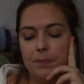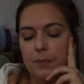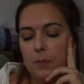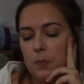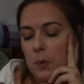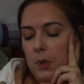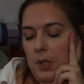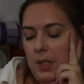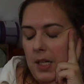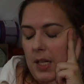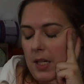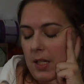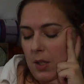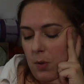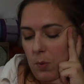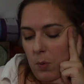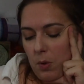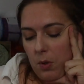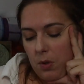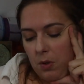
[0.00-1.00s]
But yeah, you
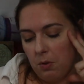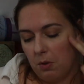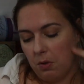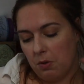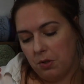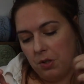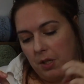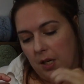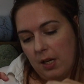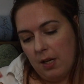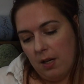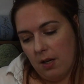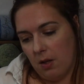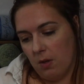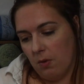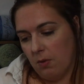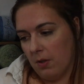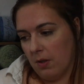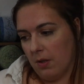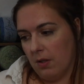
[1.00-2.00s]
will crochet
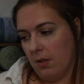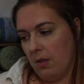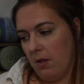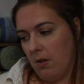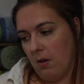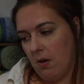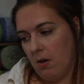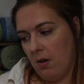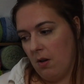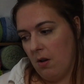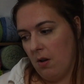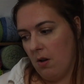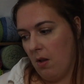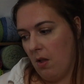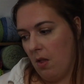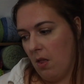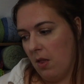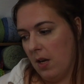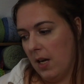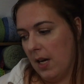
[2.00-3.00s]
over
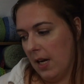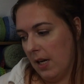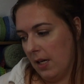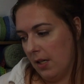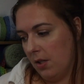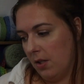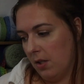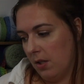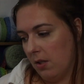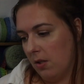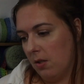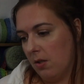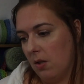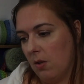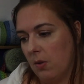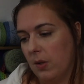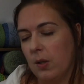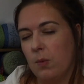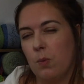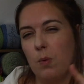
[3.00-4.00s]
the edges, so
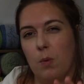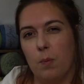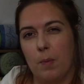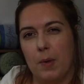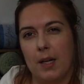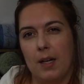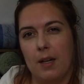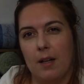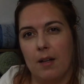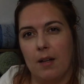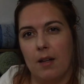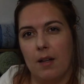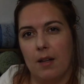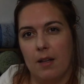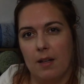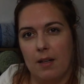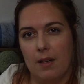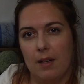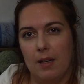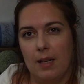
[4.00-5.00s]
that will make a
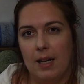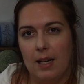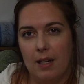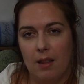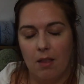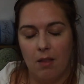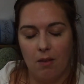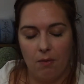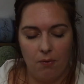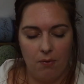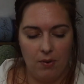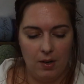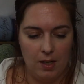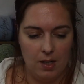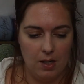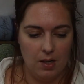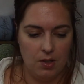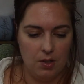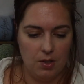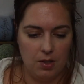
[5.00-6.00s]
neat
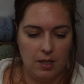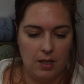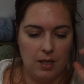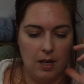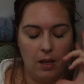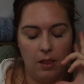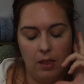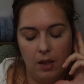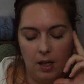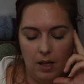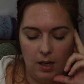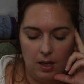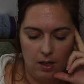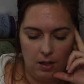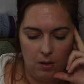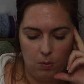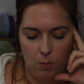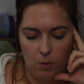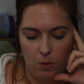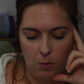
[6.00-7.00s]
finish, and I think
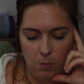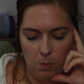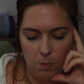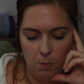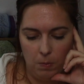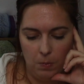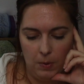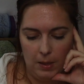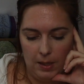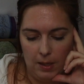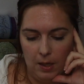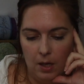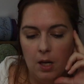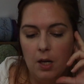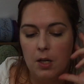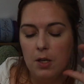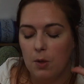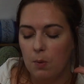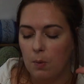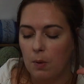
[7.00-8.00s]
it won't be,
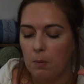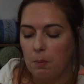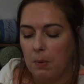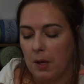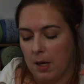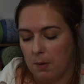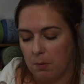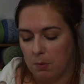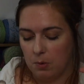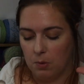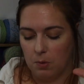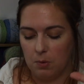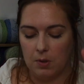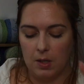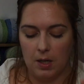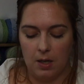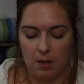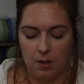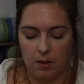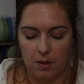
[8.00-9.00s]
you won't be able to
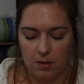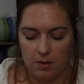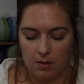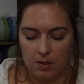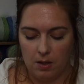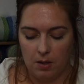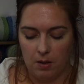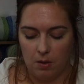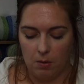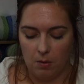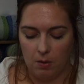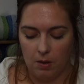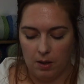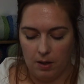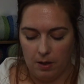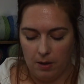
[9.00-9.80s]
tell